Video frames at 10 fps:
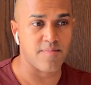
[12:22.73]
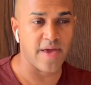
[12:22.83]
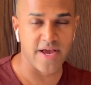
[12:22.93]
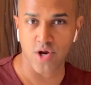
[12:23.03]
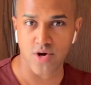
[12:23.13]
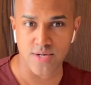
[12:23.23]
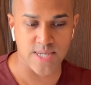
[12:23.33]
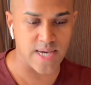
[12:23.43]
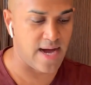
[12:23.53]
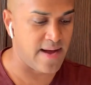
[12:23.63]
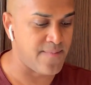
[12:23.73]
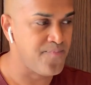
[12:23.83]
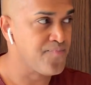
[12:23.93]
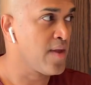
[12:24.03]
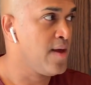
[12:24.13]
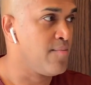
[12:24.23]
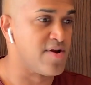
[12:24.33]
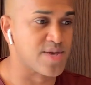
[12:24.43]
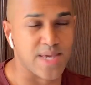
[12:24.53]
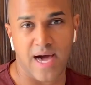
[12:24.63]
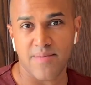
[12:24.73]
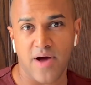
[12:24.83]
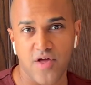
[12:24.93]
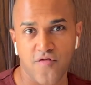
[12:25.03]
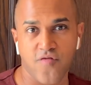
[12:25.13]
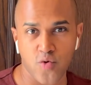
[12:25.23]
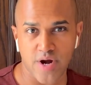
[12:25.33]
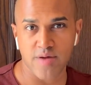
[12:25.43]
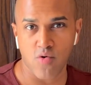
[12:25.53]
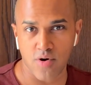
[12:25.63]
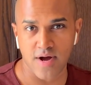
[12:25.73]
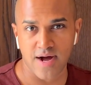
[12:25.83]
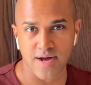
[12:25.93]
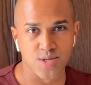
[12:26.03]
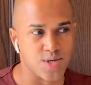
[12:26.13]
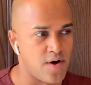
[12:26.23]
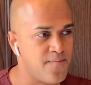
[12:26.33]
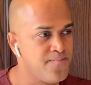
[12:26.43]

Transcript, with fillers: make it a good time but it's not about the food anymore, guys. So